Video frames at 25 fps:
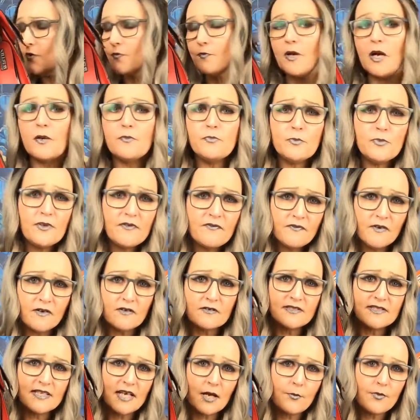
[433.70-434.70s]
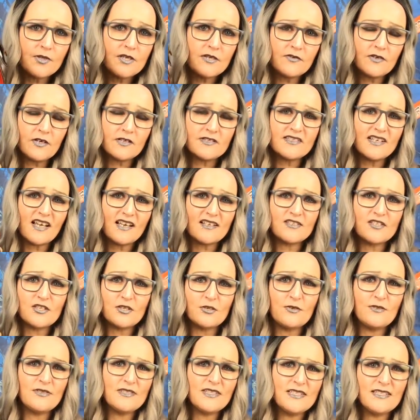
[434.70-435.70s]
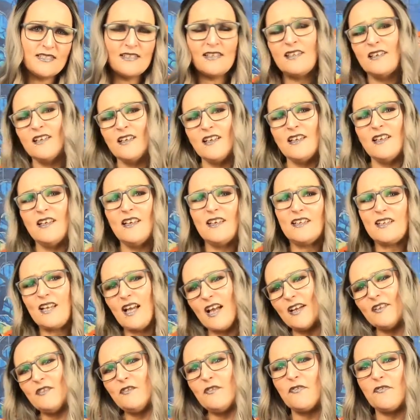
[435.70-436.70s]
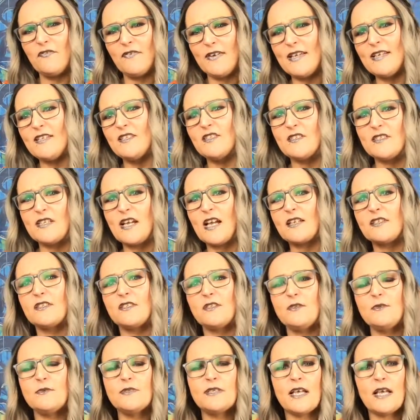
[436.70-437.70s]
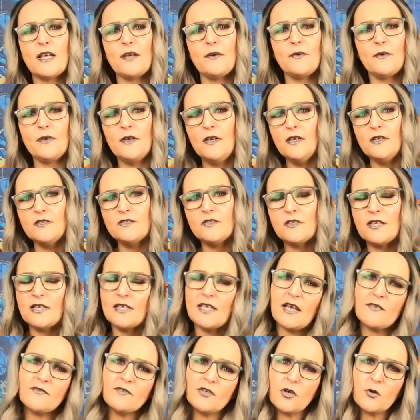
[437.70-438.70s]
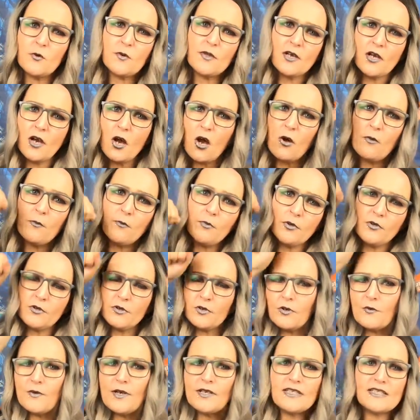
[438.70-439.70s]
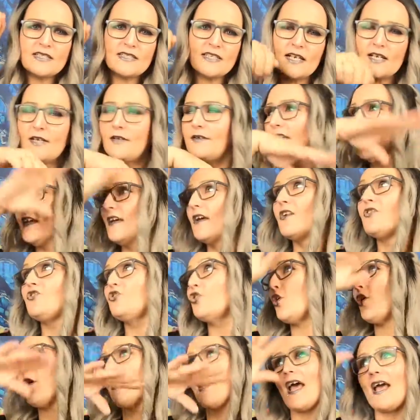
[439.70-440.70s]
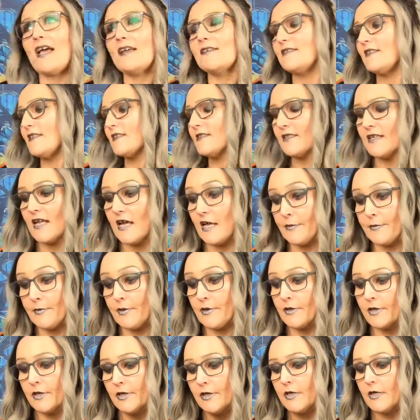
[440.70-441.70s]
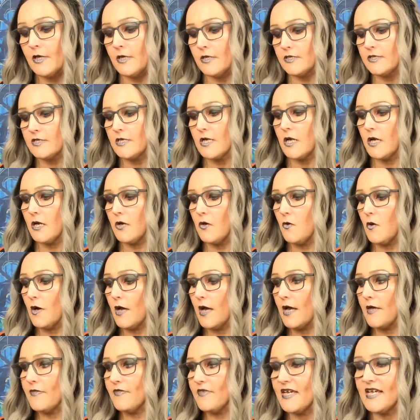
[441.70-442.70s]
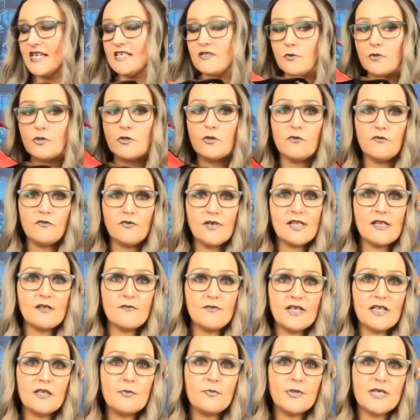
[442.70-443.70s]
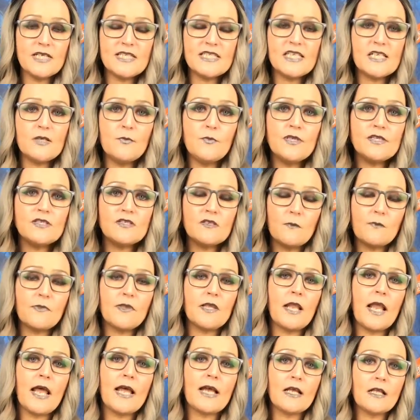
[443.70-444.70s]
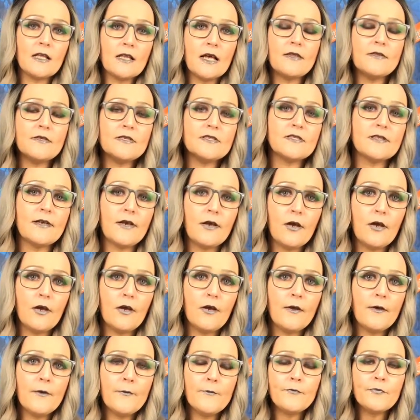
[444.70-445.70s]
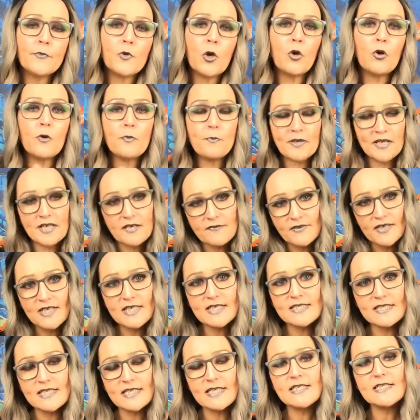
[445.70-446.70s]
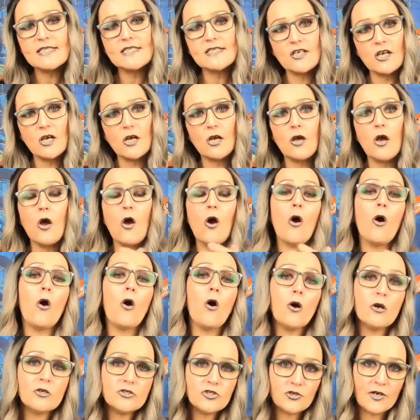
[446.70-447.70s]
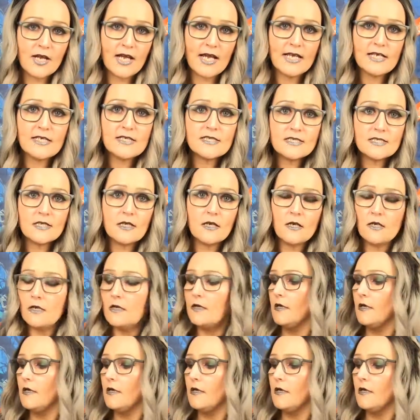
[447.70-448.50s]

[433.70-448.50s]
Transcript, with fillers: only problem with false tan when you've got tattoos is it kind of fades your tattoos out. So then you have to go with a cotton bud and go any tattoo. Don't ask, it's a nightmare. So these would look really, really pretty with something like a leather skirt or a PVC skirt or dress.